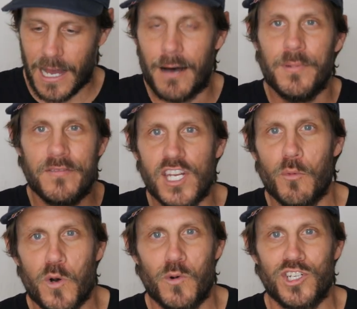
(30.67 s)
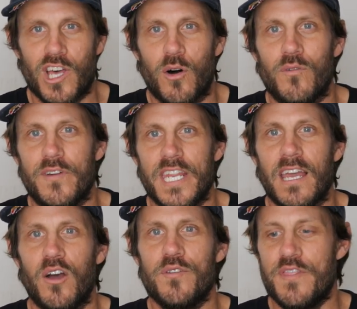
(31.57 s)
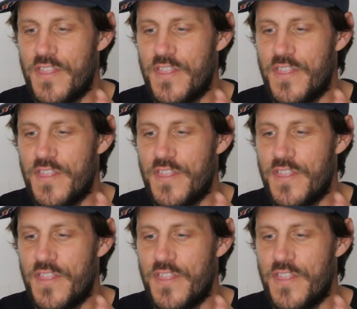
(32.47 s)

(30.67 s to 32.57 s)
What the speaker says: if you don't want to watch the whole video,